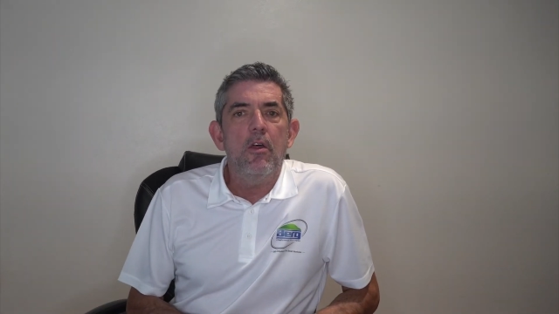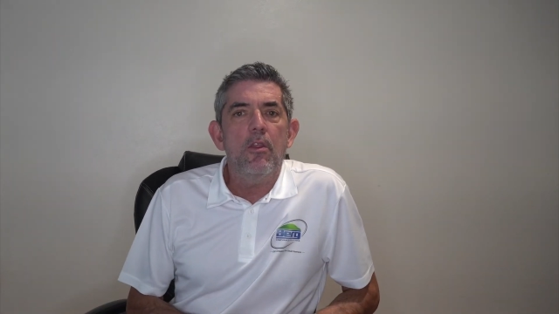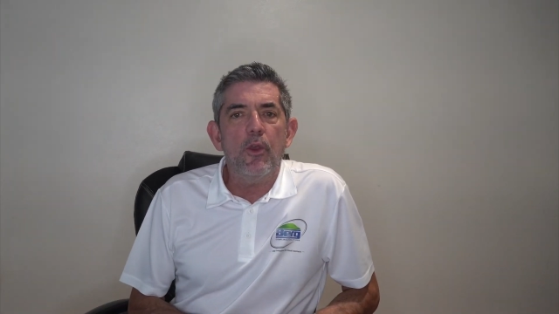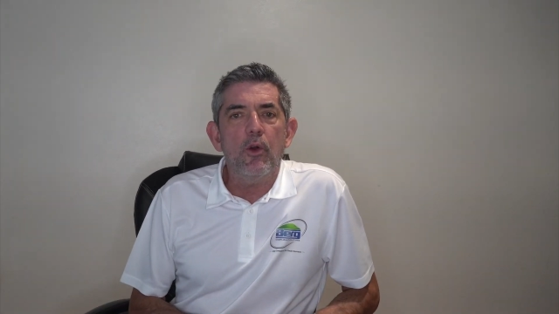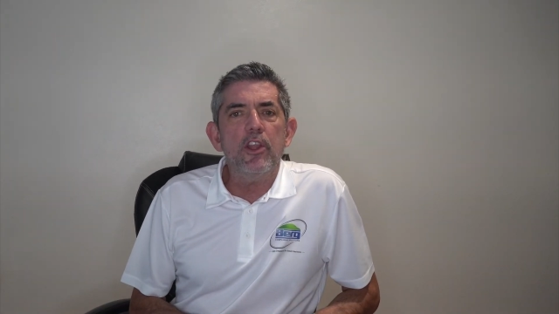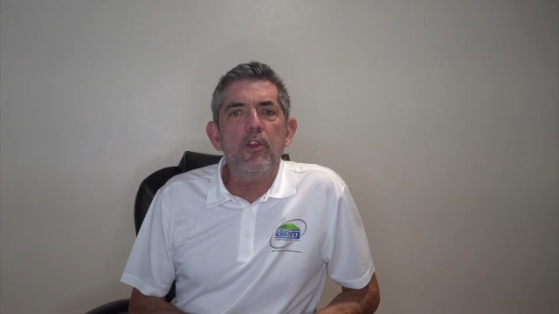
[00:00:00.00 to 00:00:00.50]

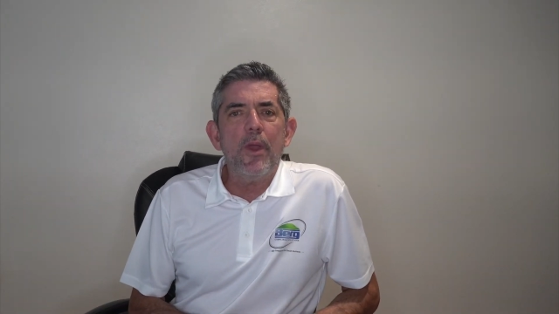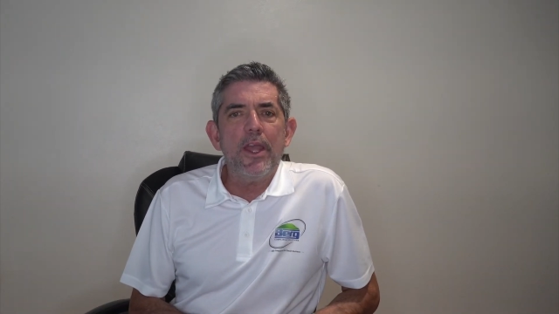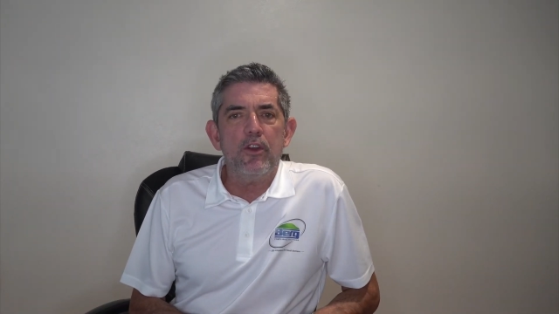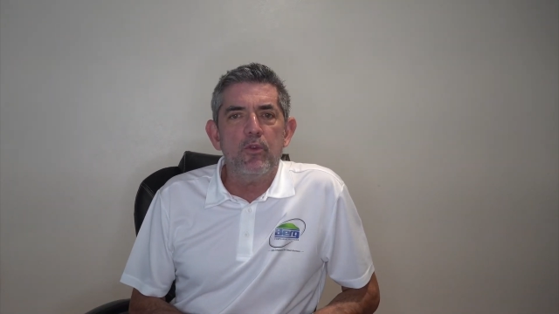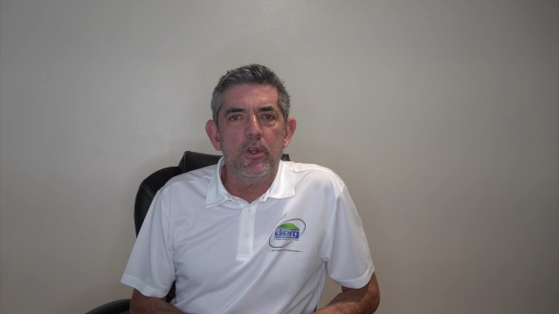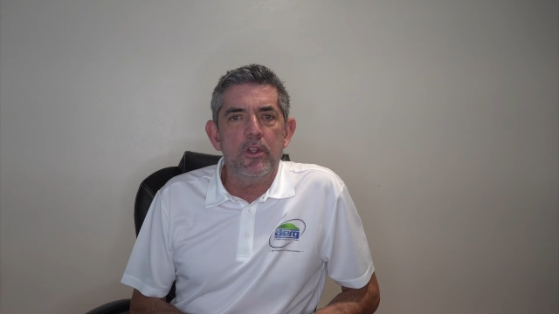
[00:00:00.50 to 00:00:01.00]
the only way
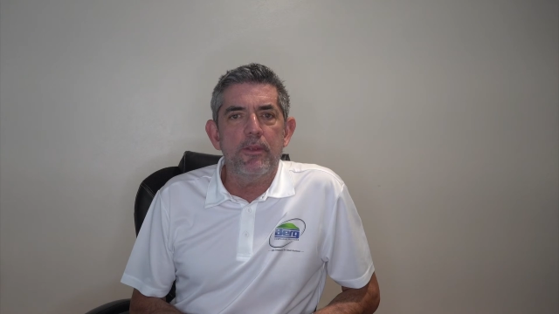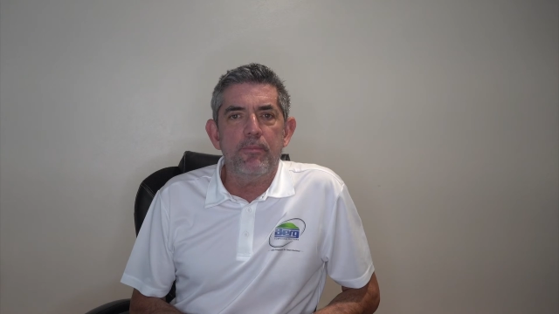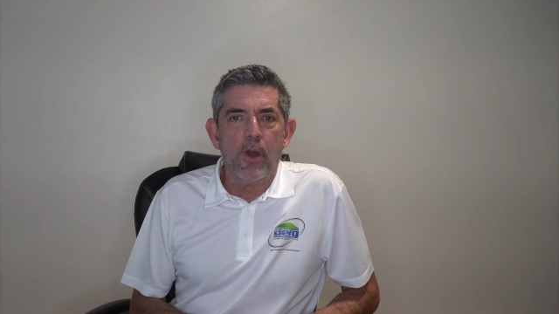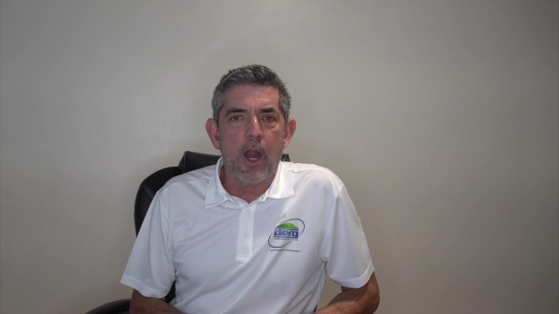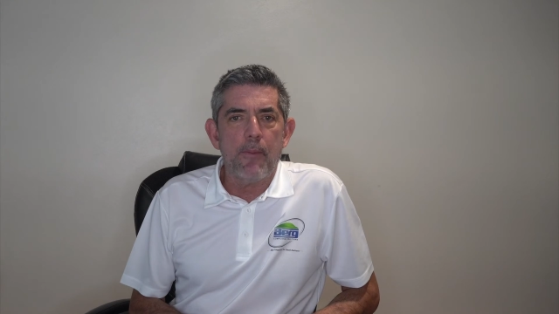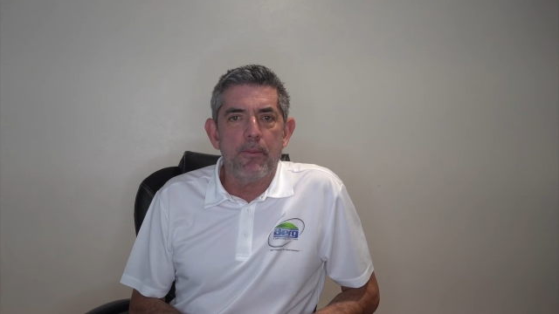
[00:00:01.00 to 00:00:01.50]
to really
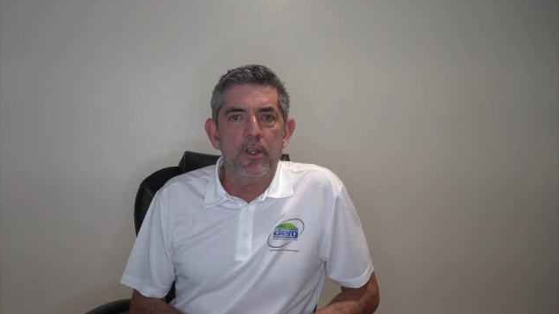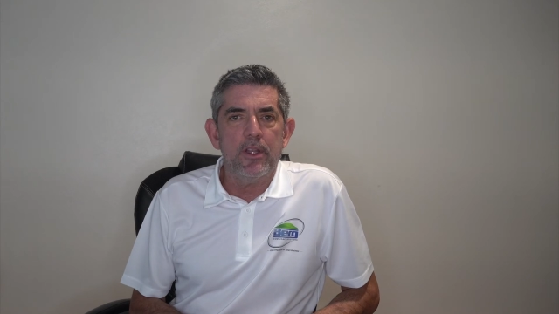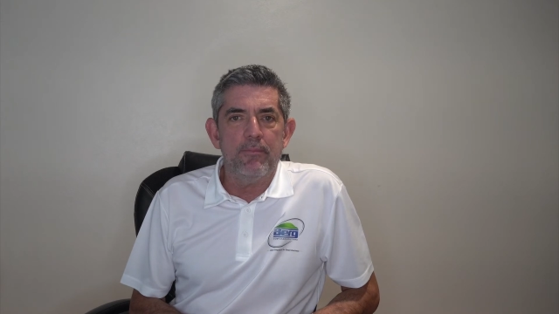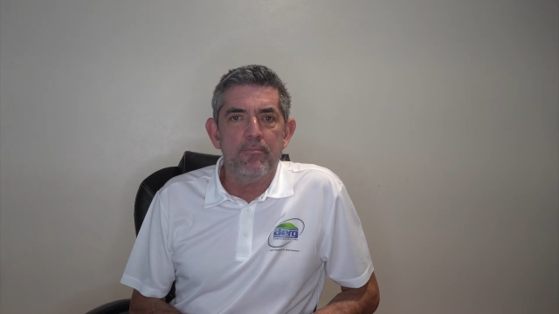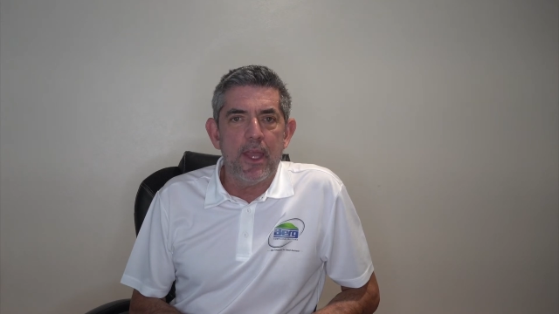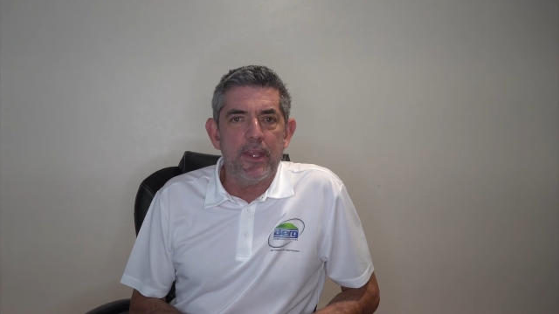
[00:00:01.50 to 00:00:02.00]

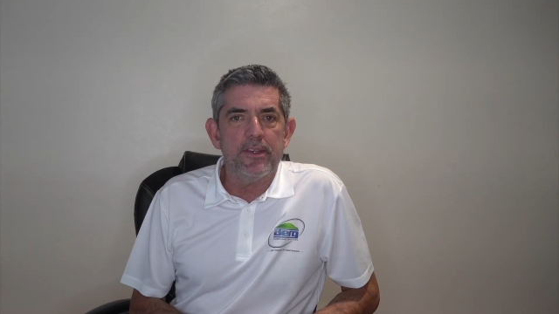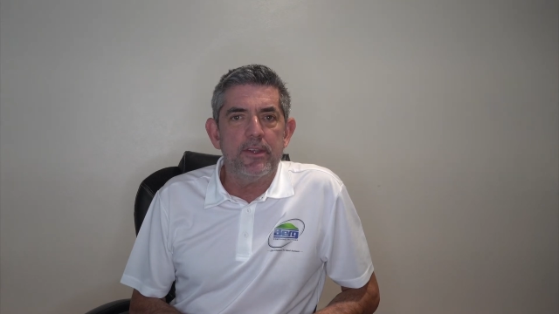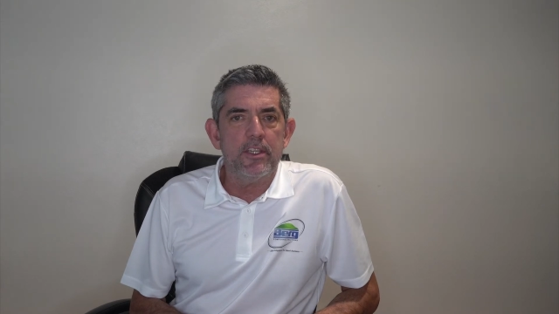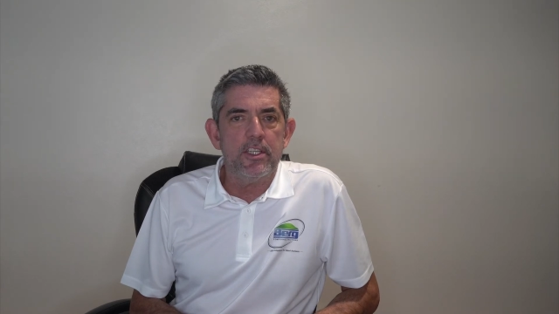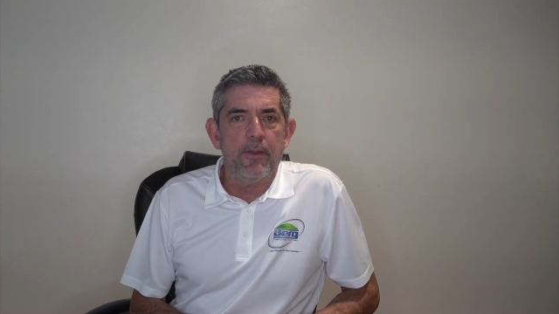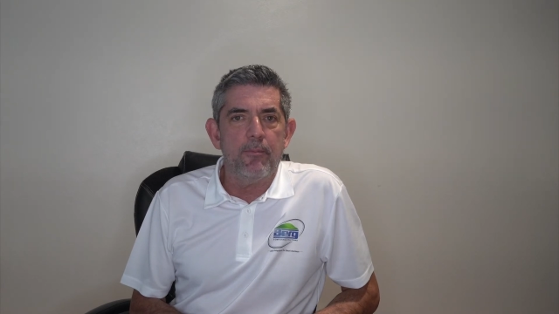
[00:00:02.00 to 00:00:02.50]
properly
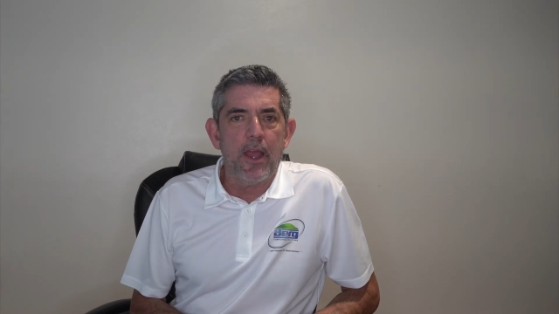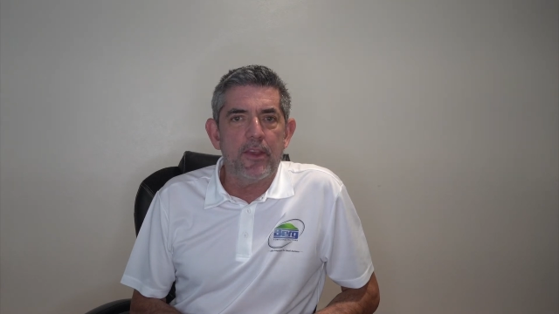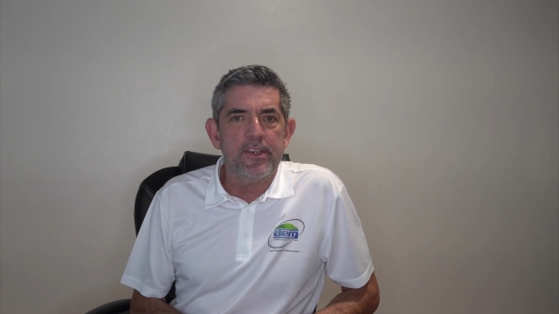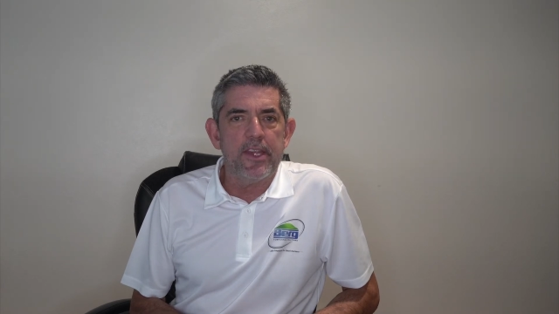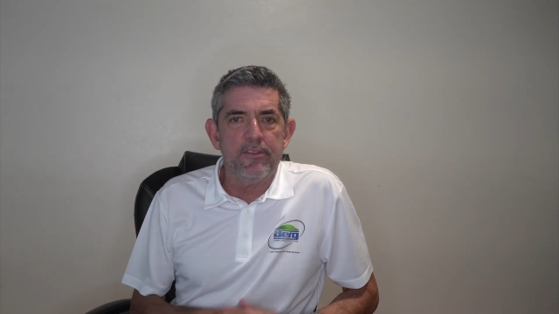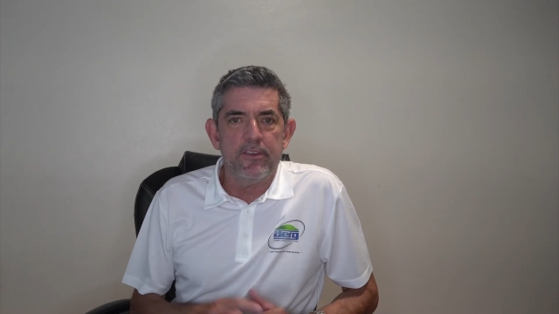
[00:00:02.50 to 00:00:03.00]
message about
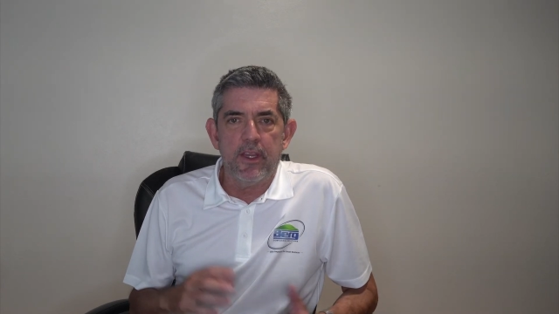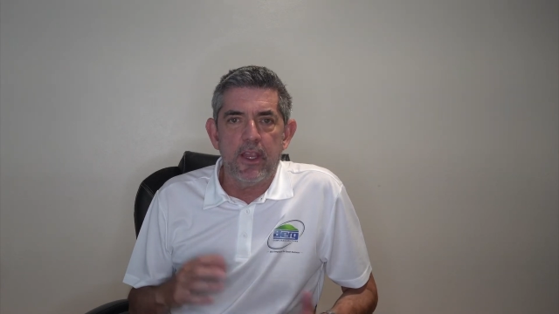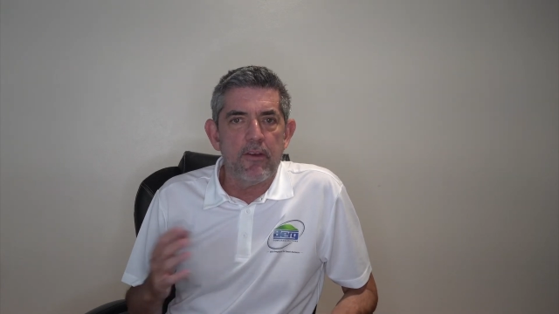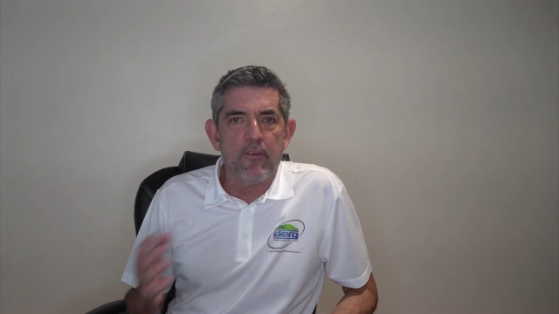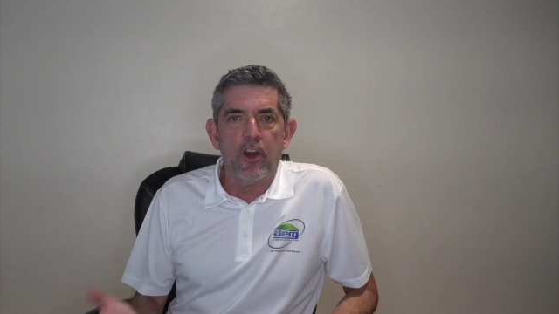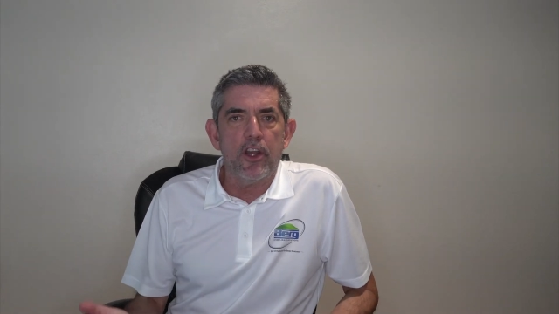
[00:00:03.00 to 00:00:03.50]
safety,
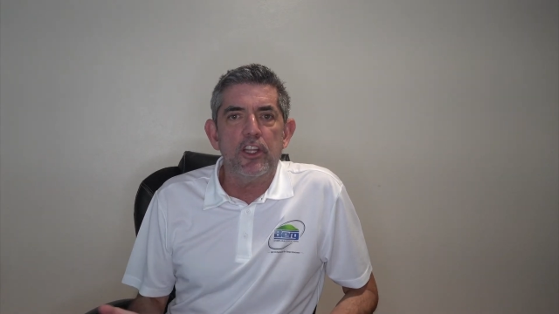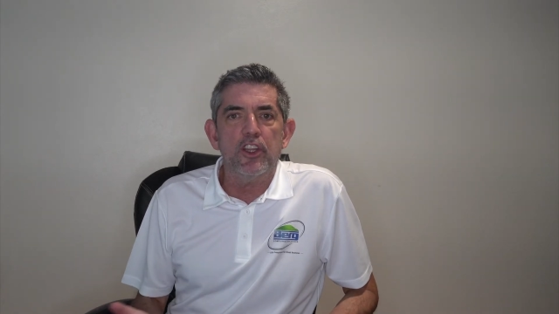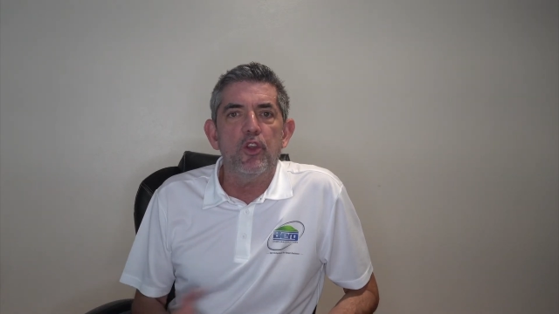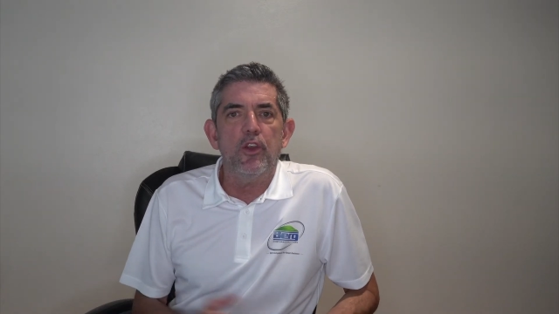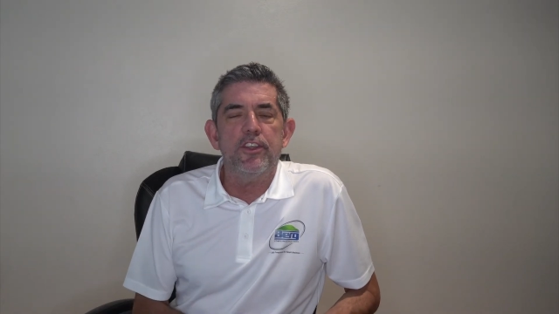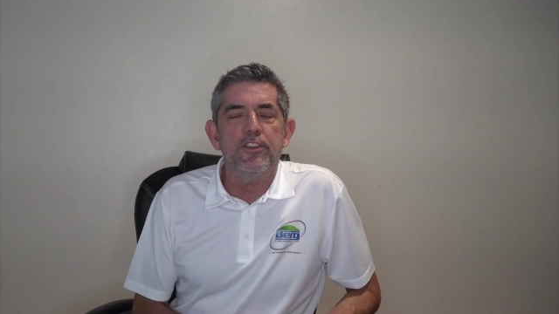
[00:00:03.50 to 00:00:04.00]
I've already
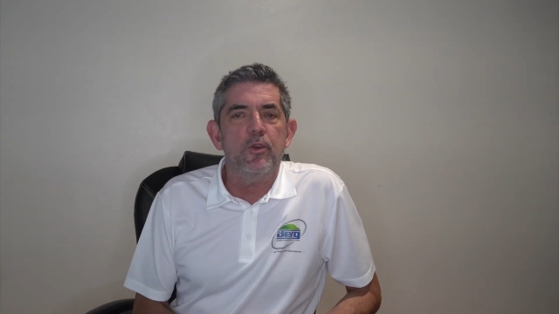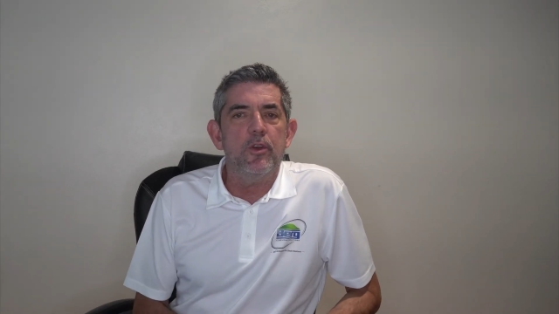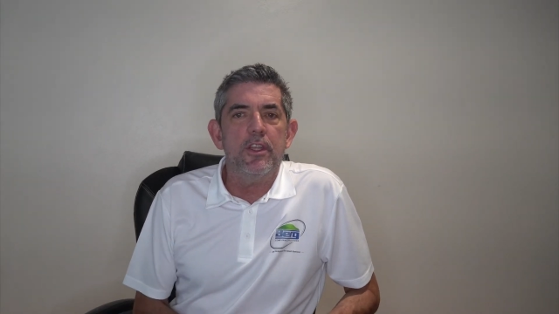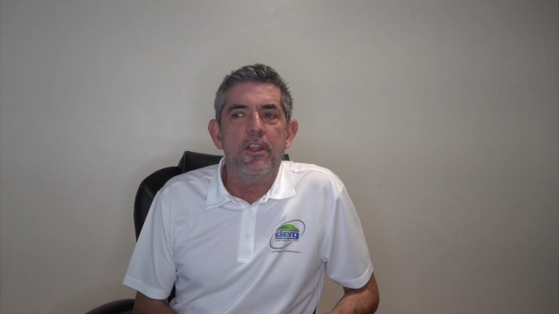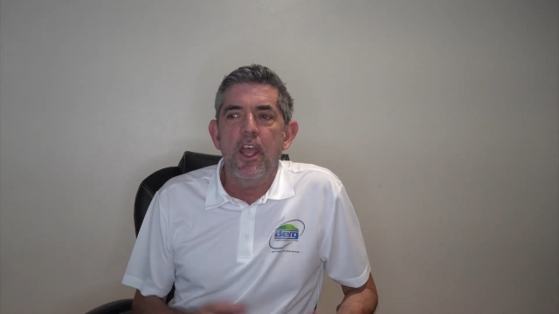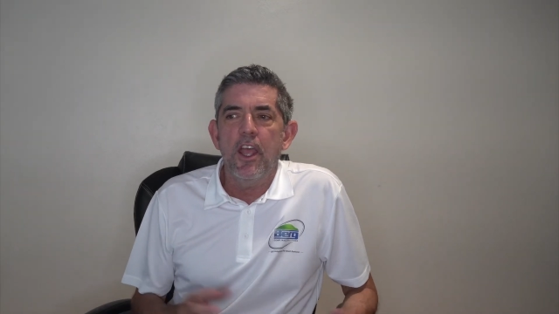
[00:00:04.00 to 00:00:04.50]
alluded to
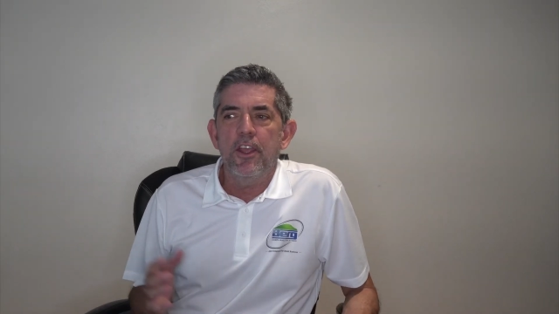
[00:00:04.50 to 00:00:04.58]
it,